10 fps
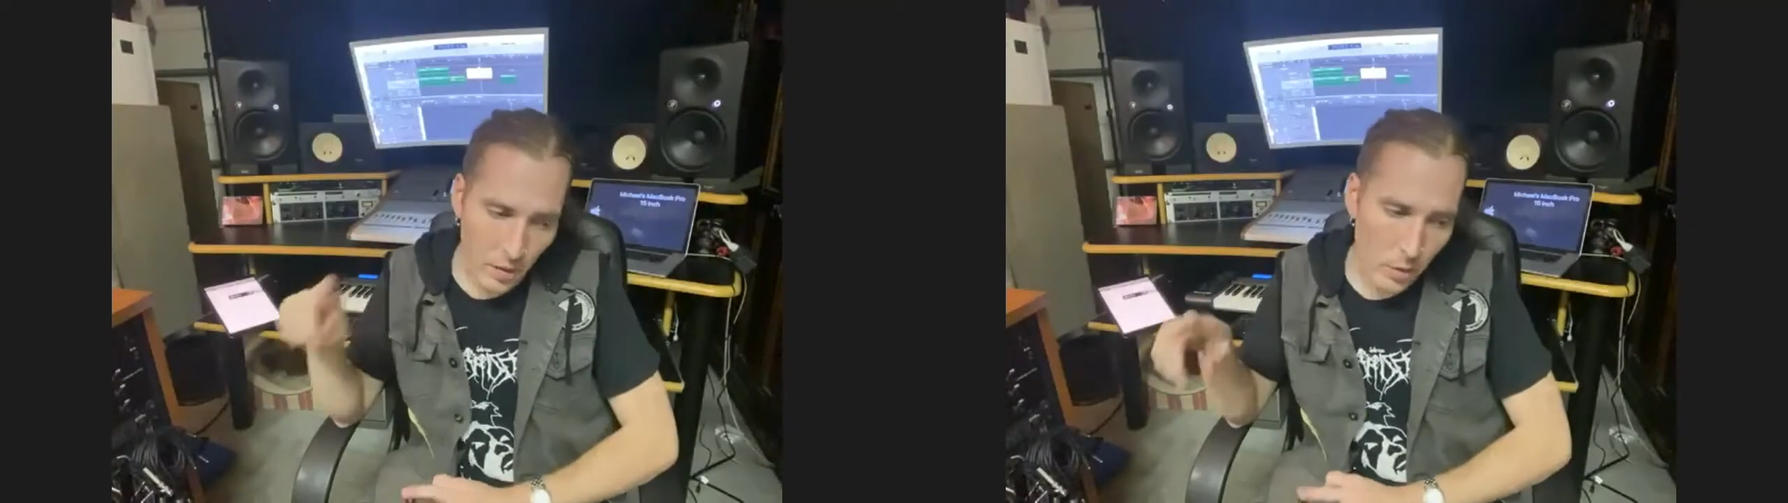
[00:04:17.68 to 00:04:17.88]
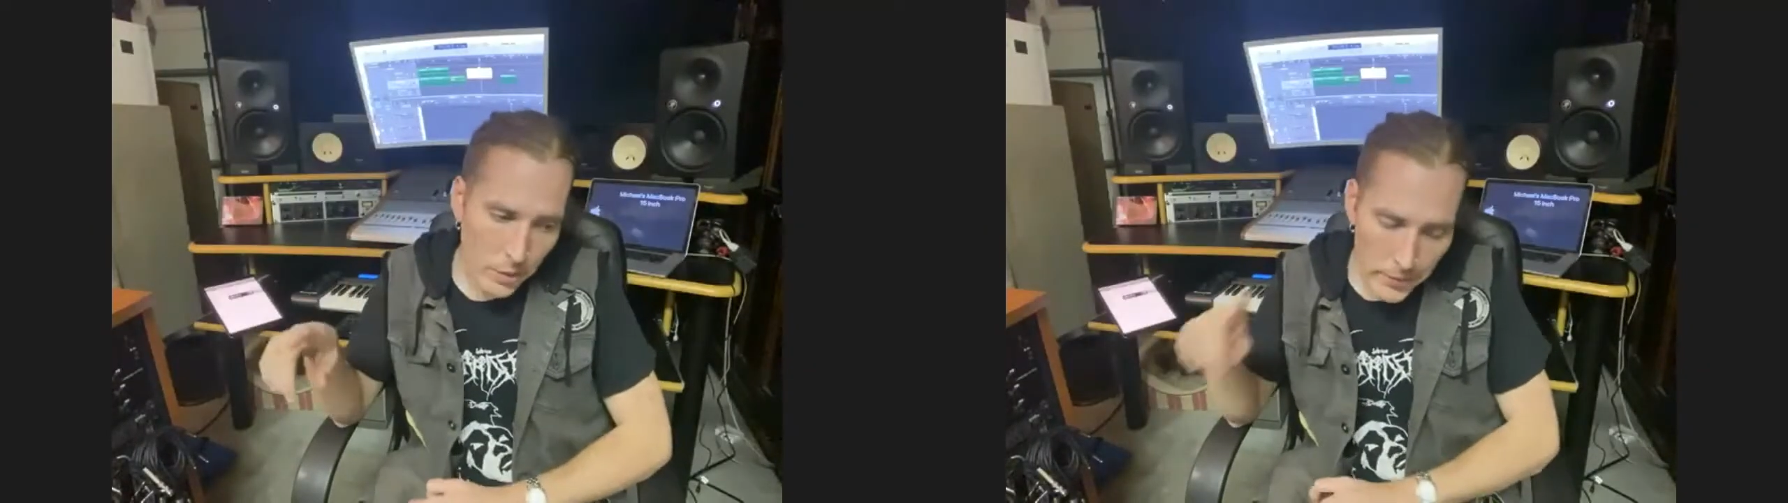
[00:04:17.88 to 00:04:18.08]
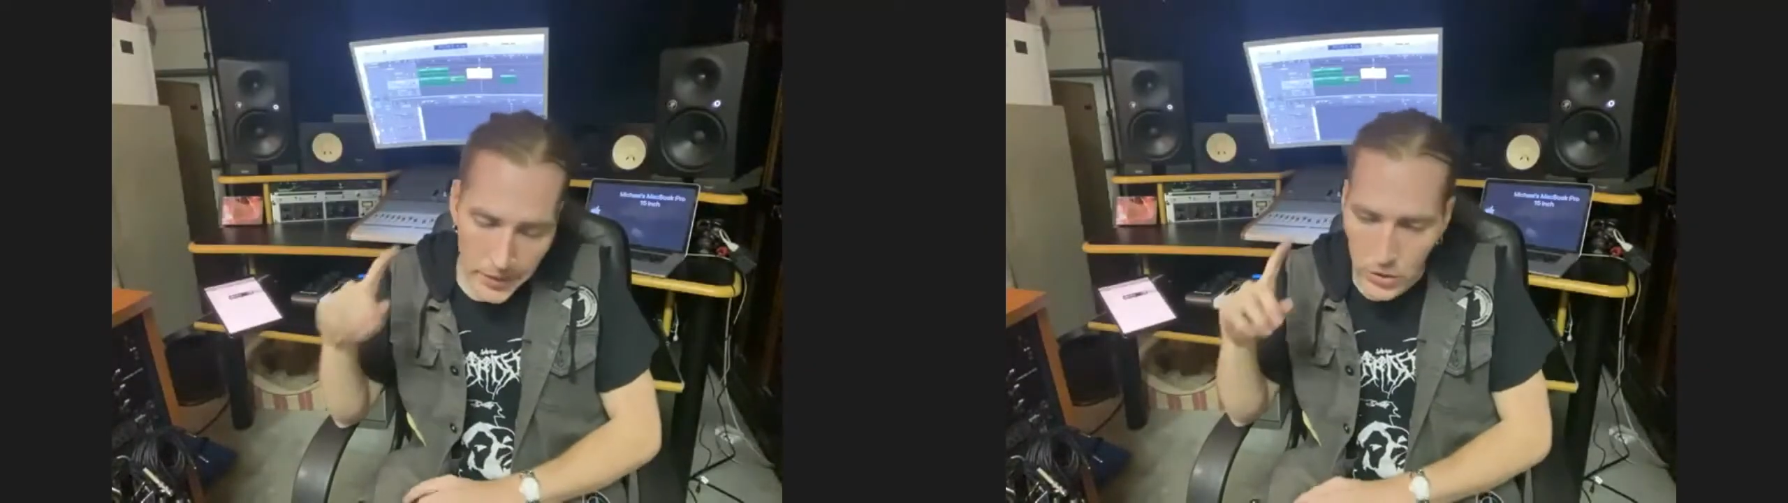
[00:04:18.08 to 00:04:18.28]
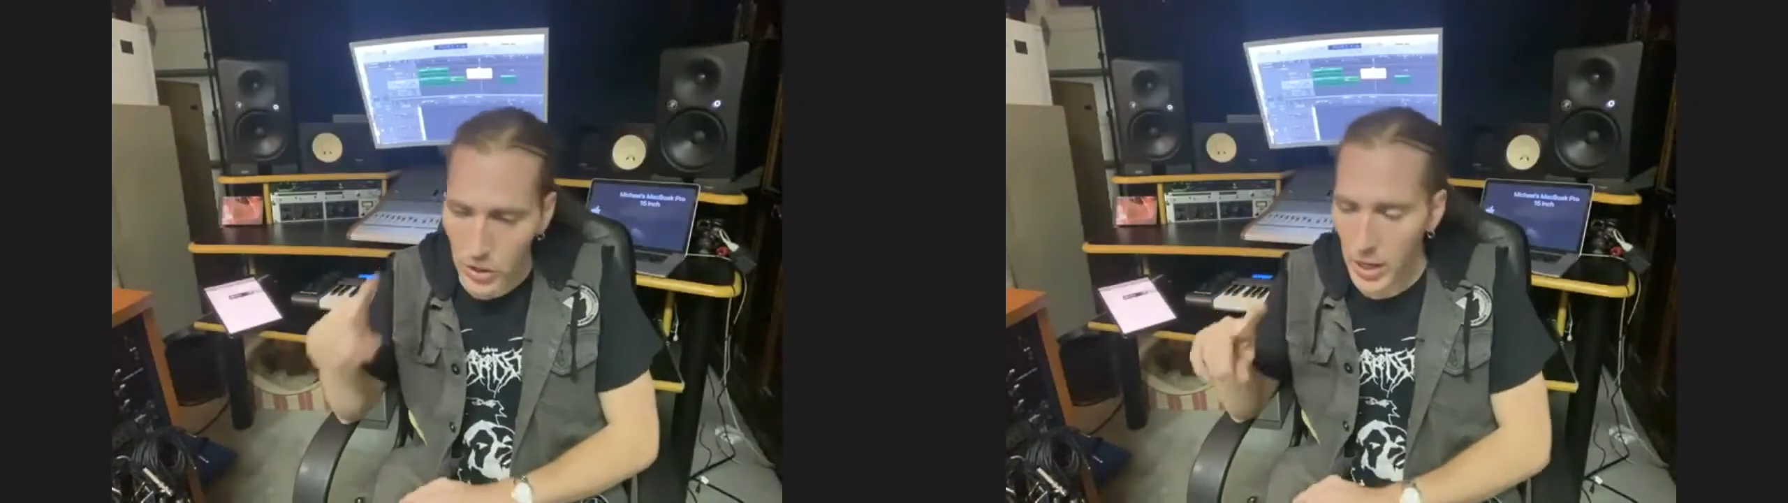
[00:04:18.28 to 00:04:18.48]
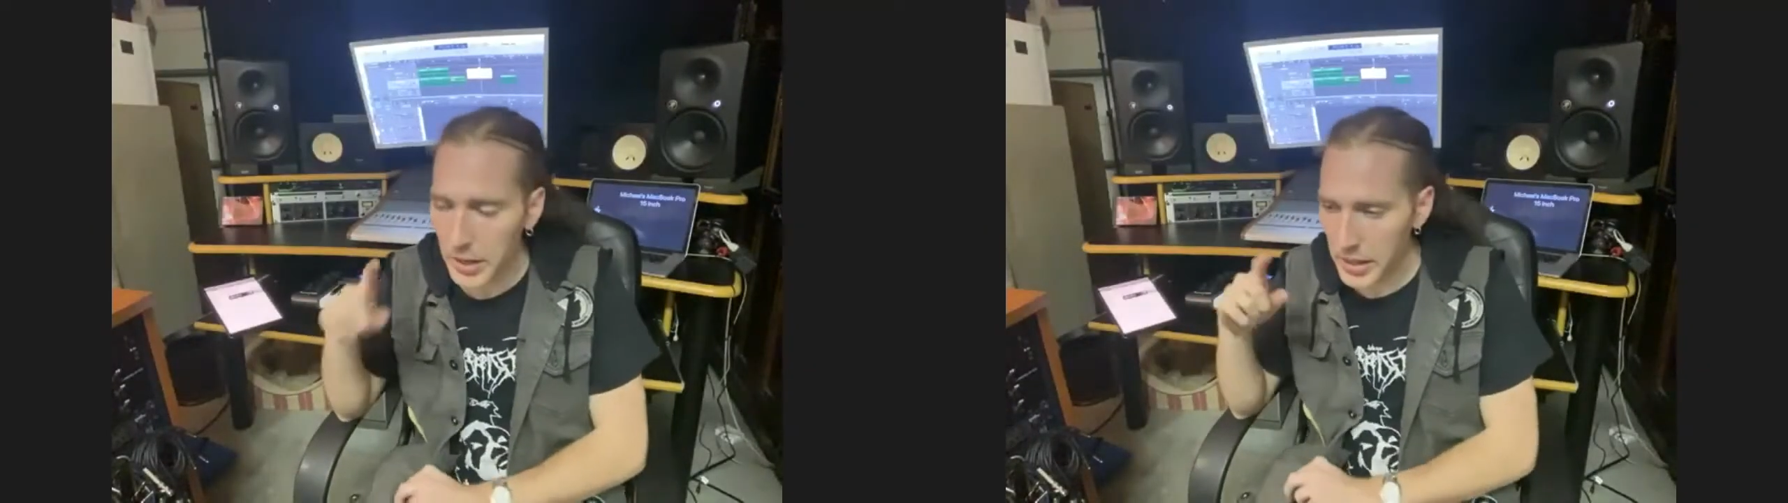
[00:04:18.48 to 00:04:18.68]
We were at
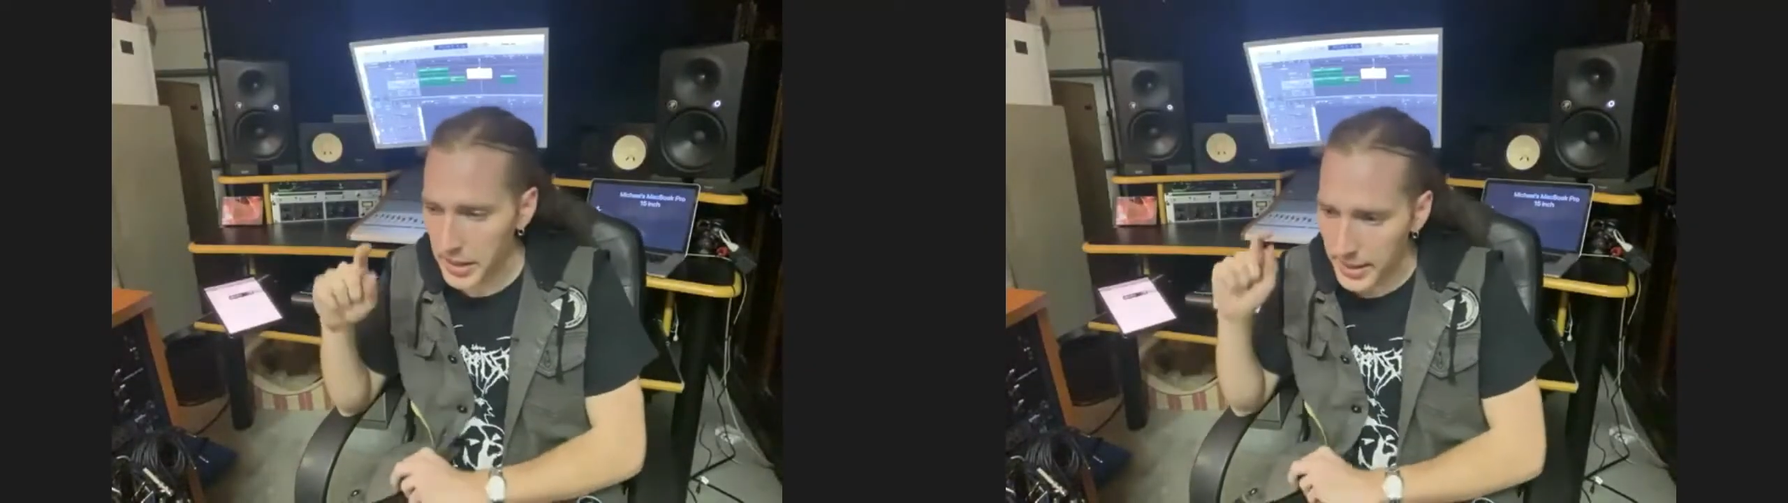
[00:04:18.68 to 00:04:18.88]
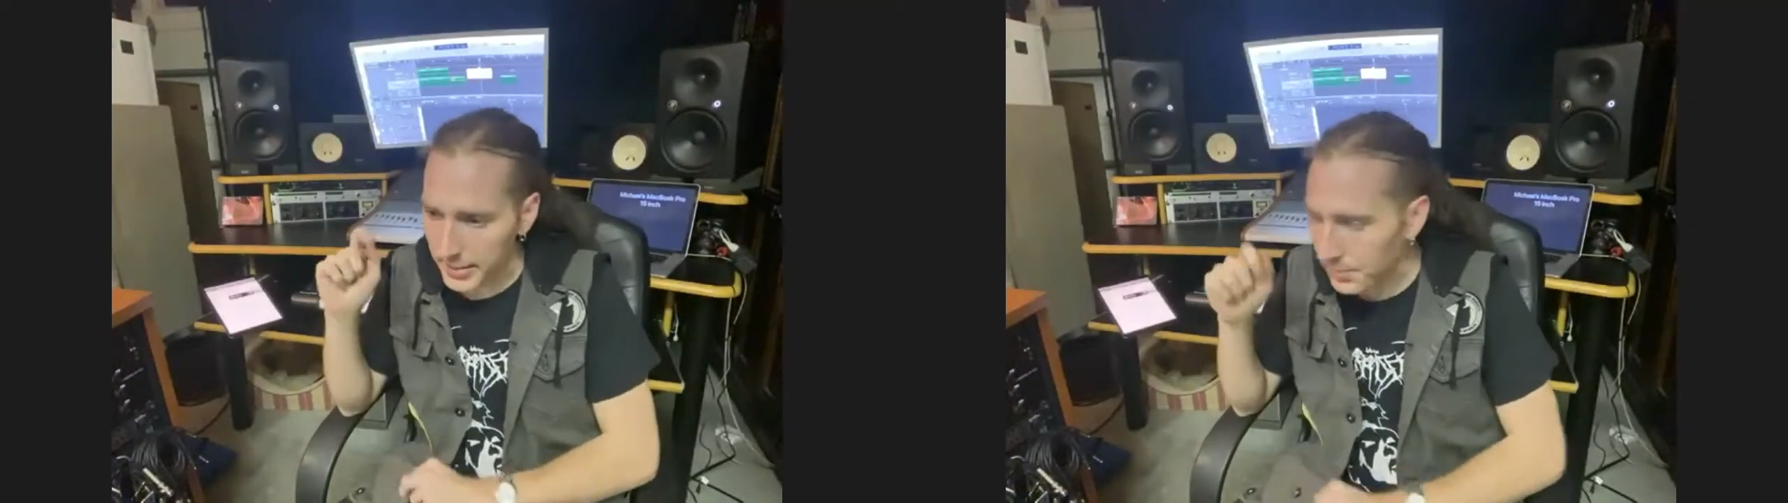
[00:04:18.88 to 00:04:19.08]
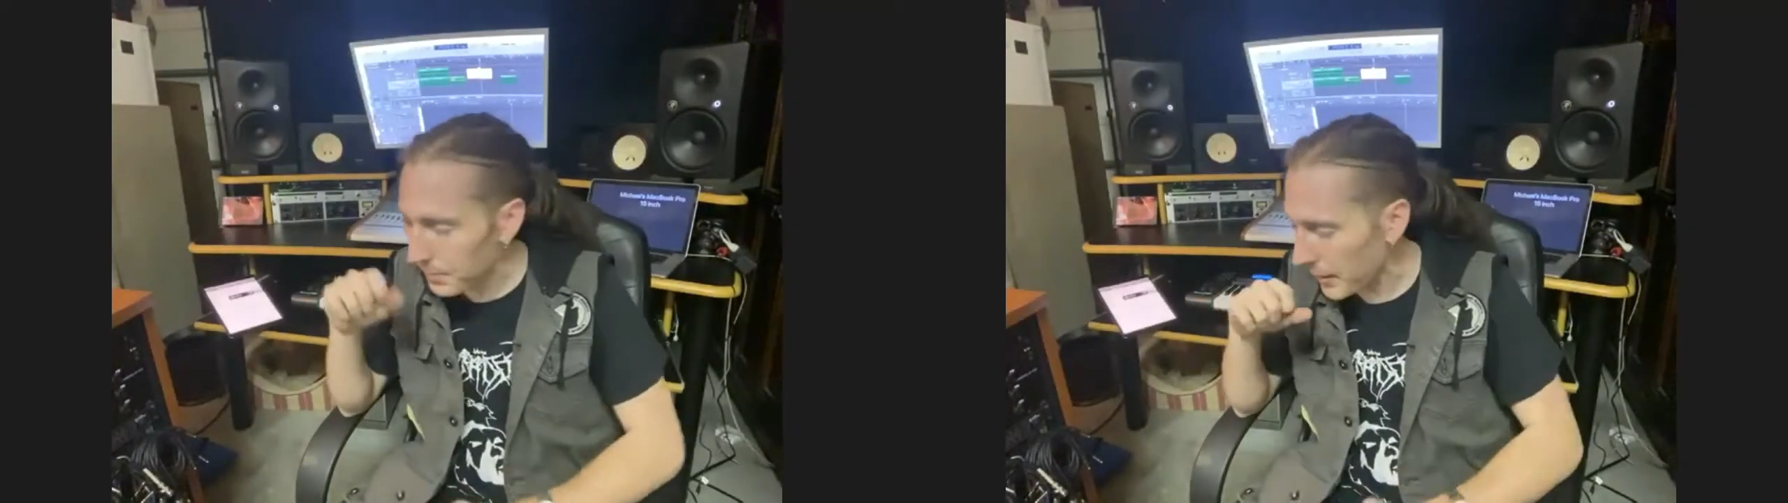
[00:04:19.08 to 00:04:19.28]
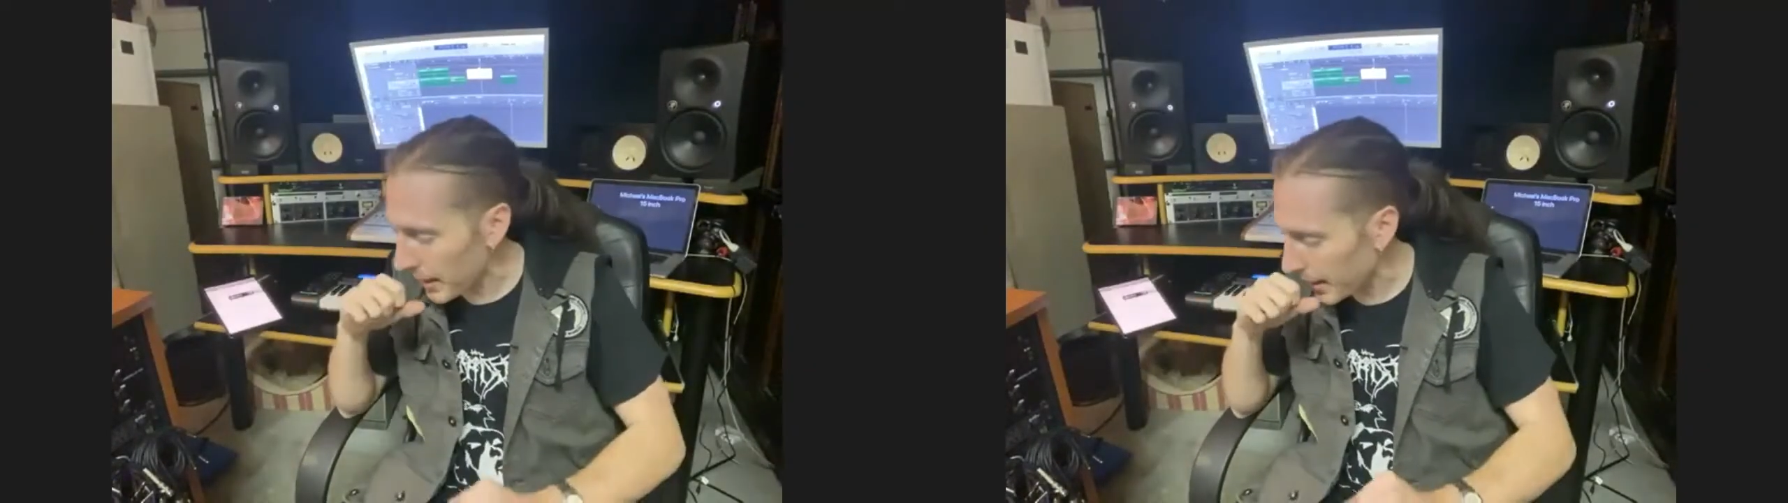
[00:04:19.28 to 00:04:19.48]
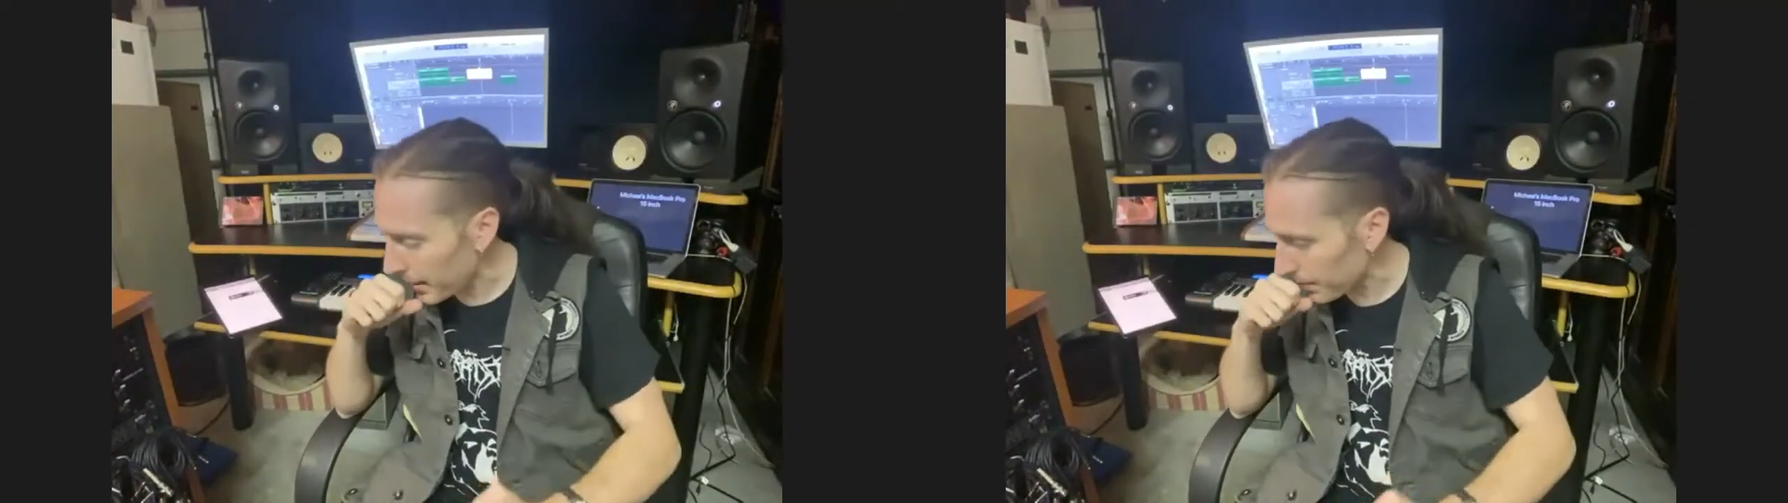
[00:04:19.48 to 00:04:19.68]
Trocadero,
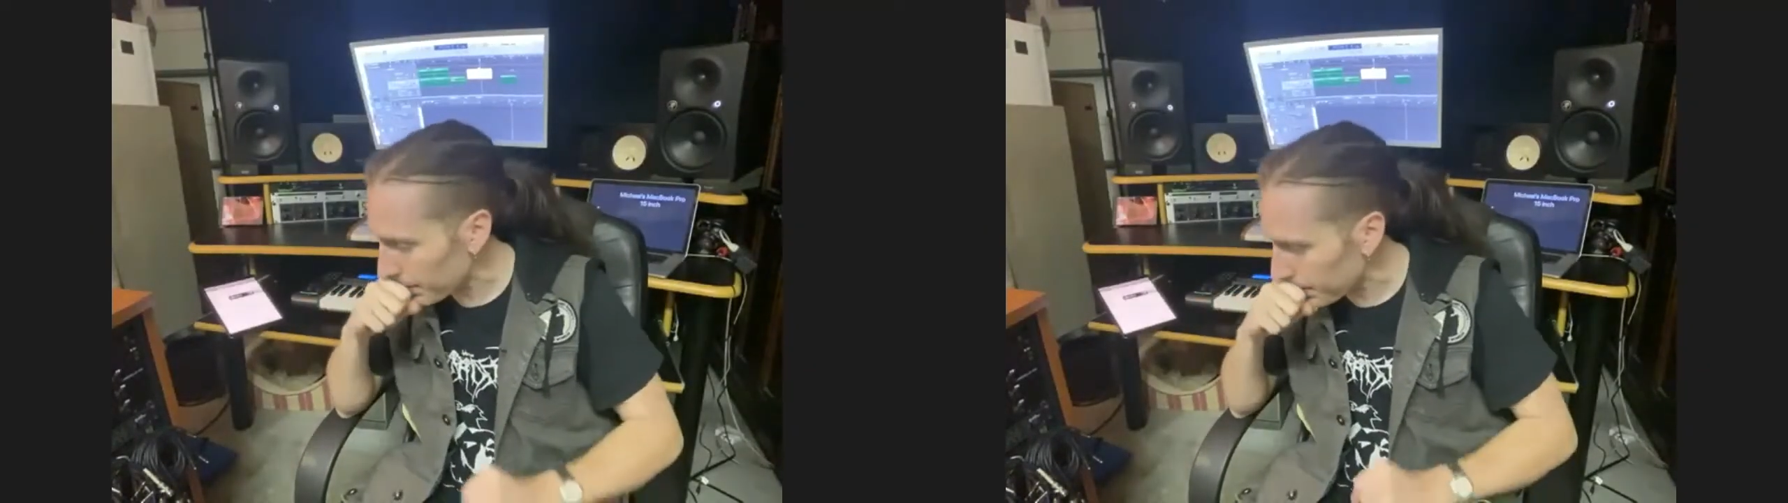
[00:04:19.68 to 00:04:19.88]
and